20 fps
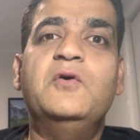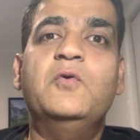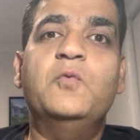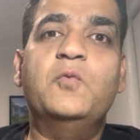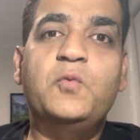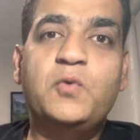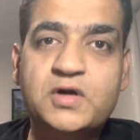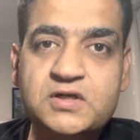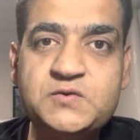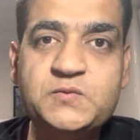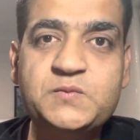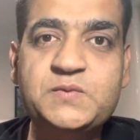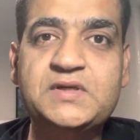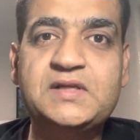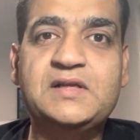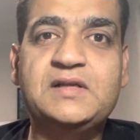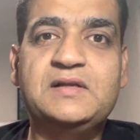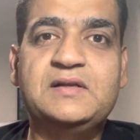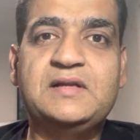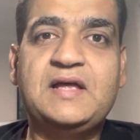what
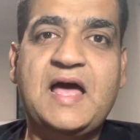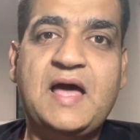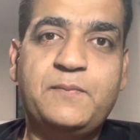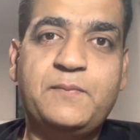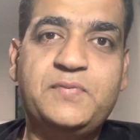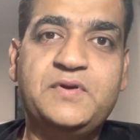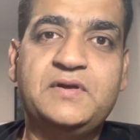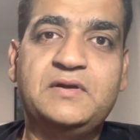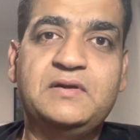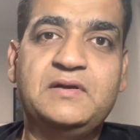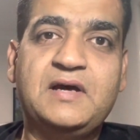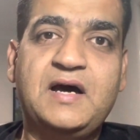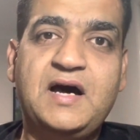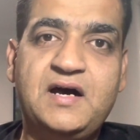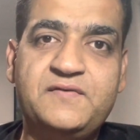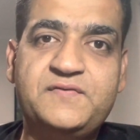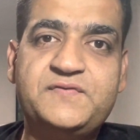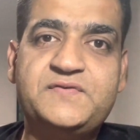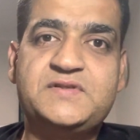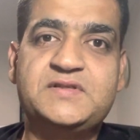will happen
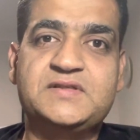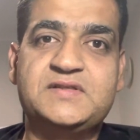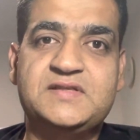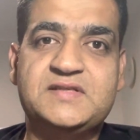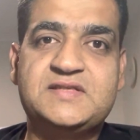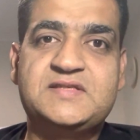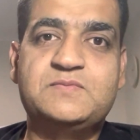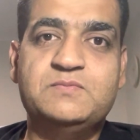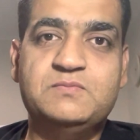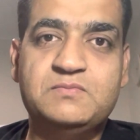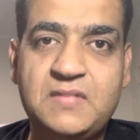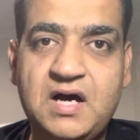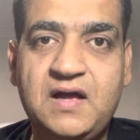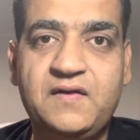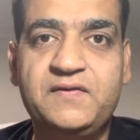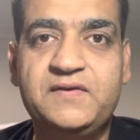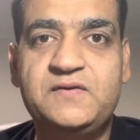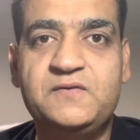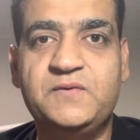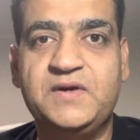after this
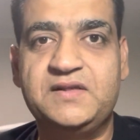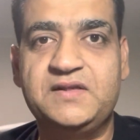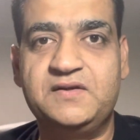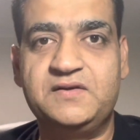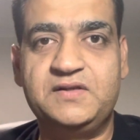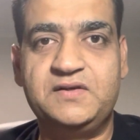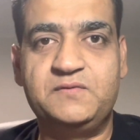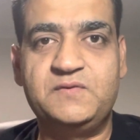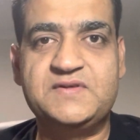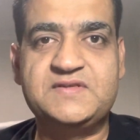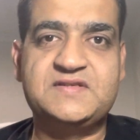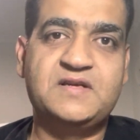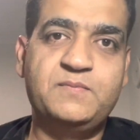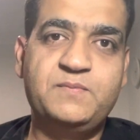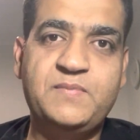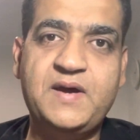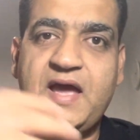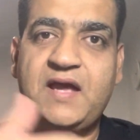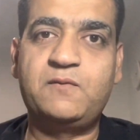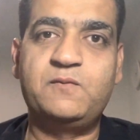month, whether the
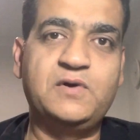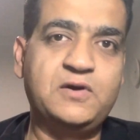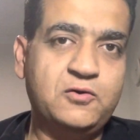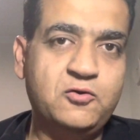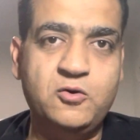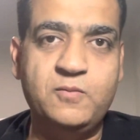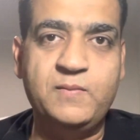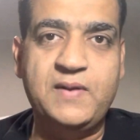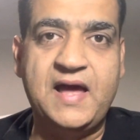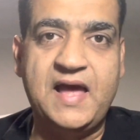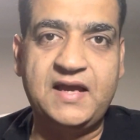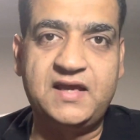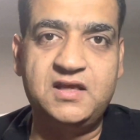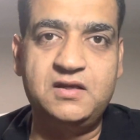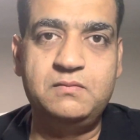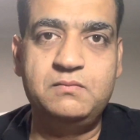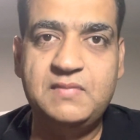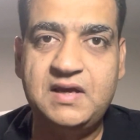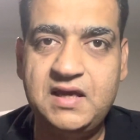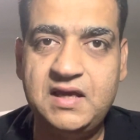Reserve Bank will go back
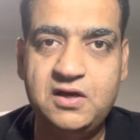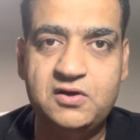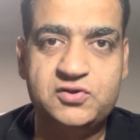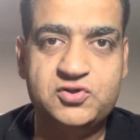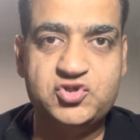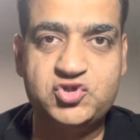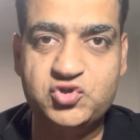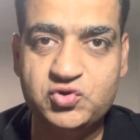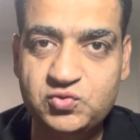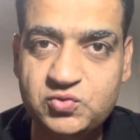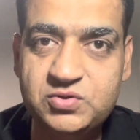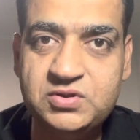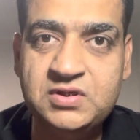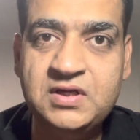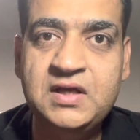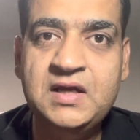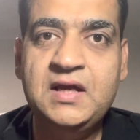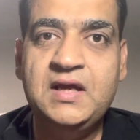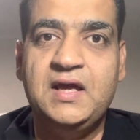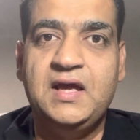in May or June